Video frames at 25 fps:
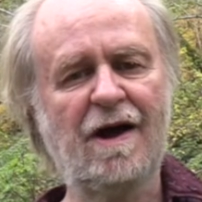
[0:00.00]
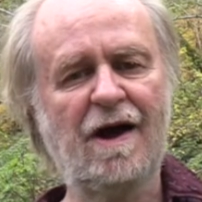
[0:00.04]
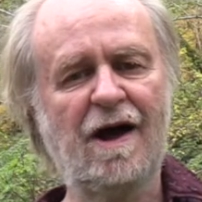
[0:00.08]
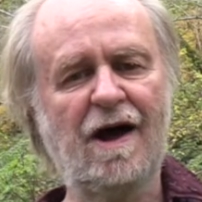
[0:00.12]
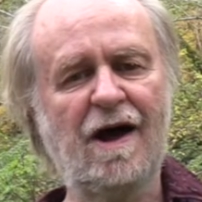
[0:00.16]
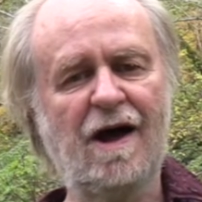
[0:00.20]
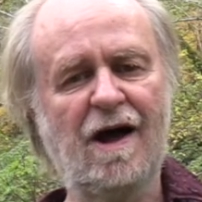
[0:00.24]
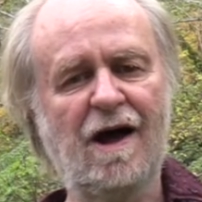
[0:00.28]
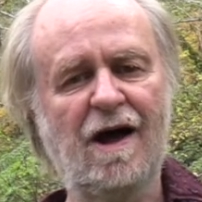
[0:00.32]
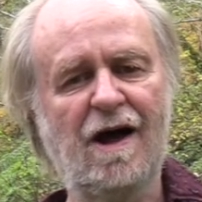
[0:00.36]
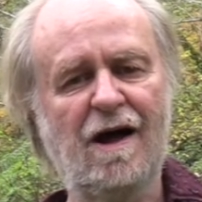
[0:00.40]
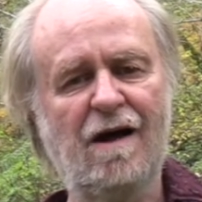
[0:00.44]

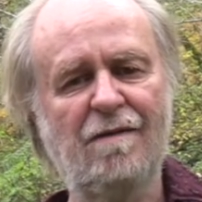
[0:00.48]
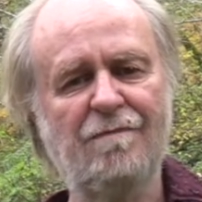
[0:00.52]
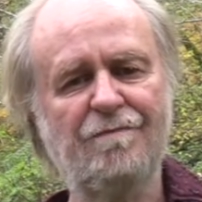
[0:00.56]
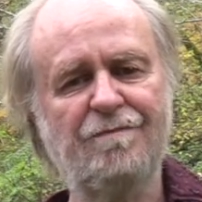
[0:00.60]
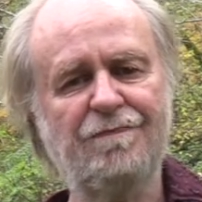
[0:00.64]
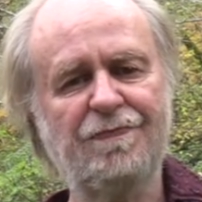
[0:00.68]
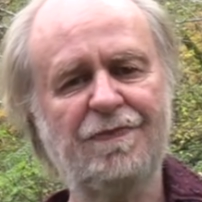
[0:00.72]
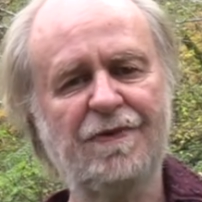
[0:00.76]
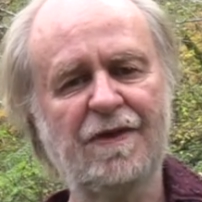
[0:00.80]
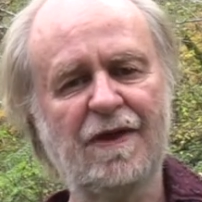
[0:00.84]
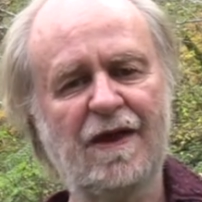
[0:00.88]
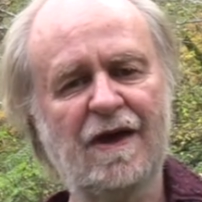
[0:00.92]

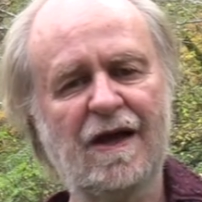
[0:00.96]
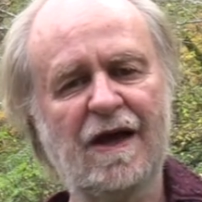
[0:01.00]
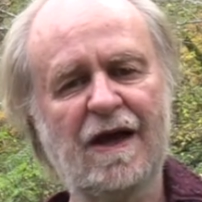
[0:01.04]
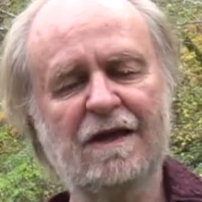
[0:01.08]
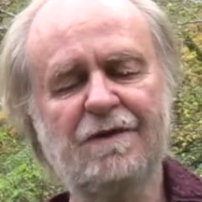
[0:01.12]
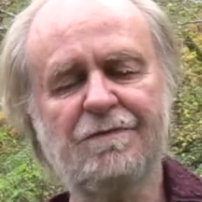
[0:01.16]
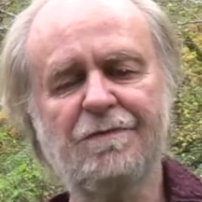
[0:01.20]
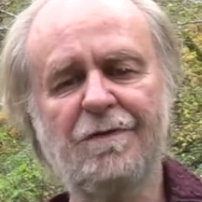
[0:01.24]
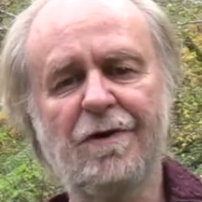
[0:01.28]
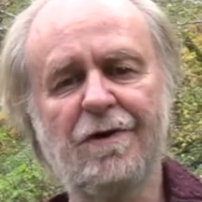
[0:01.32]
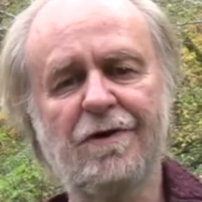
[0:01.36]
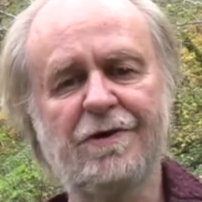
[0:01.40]
As
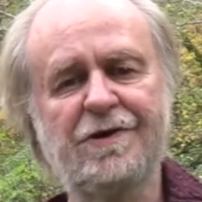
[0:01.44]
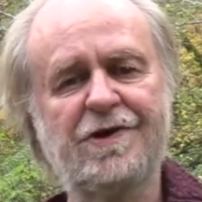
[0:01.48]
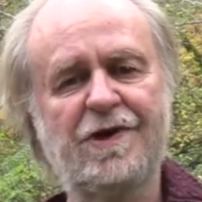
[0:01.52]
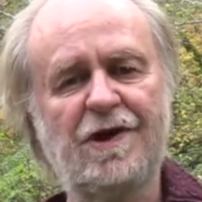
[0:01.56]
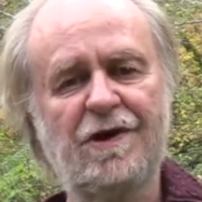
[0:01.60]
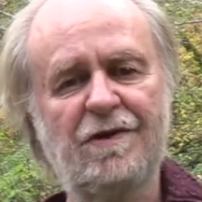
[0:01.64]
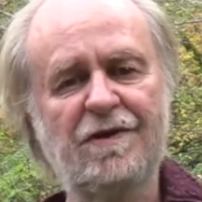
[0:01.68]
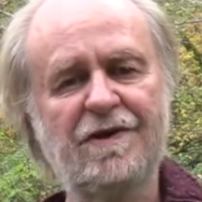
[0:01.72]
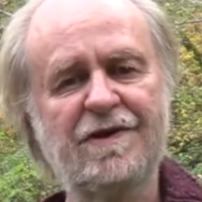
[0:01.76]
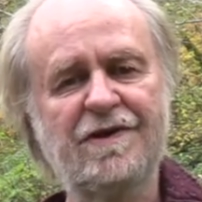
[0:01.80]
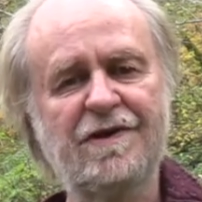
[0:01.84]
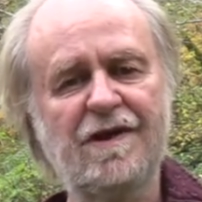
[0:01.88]
far as
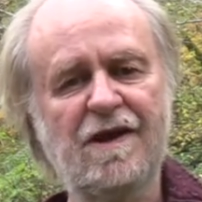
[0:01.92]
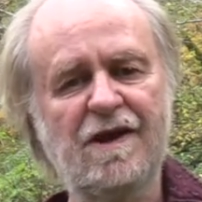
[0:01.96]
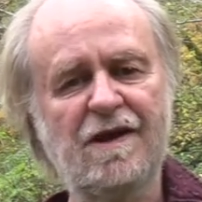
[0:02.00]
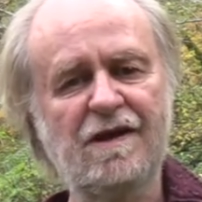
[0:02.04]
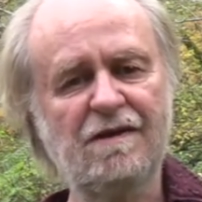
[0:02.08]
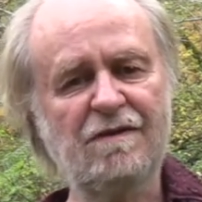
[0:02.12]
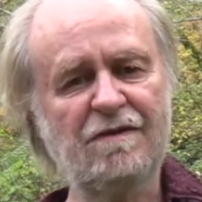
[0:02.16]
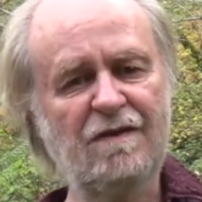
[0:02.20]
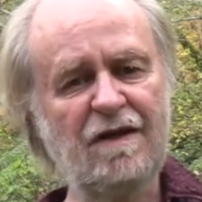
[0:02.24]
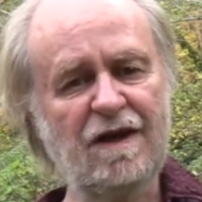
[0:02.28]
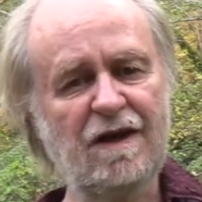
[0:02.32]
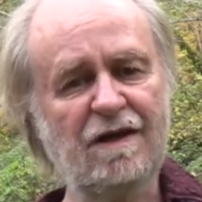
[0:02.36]
you as
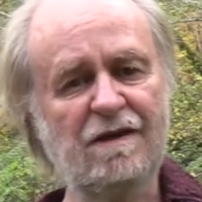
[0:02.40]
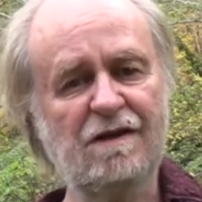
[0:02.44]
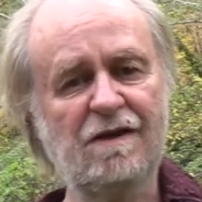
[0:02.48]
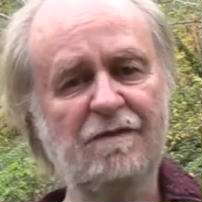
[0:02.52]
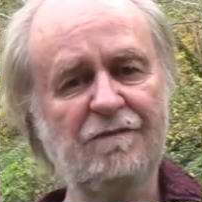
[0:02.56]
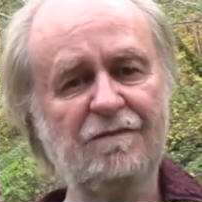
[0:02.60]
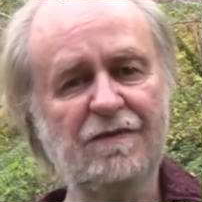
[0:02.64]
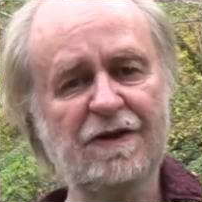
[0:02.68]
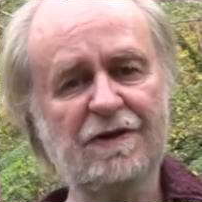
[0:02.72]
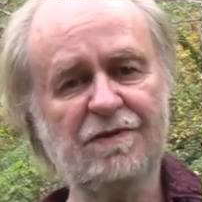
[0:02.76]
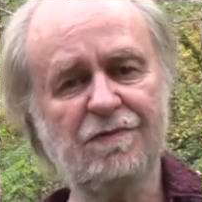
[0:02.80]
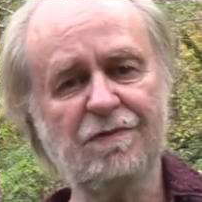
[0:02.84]
an
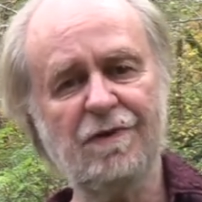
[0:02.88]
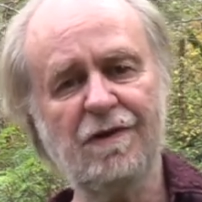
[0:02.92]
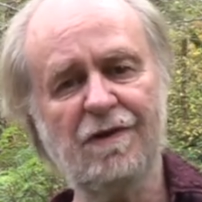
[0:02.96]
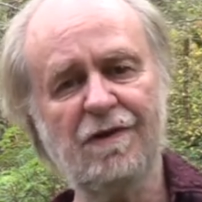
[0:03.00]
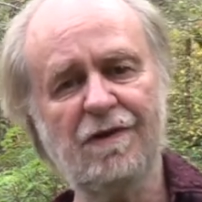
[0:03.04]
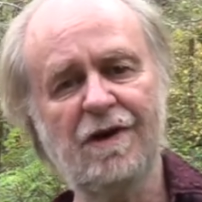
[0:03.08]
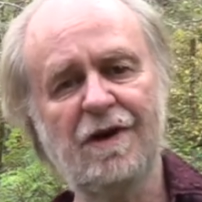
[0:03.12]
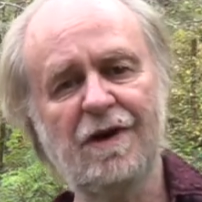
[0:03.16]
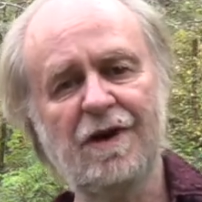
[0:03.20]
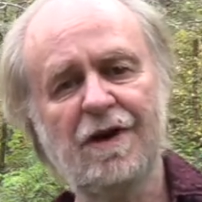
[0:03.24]
individual,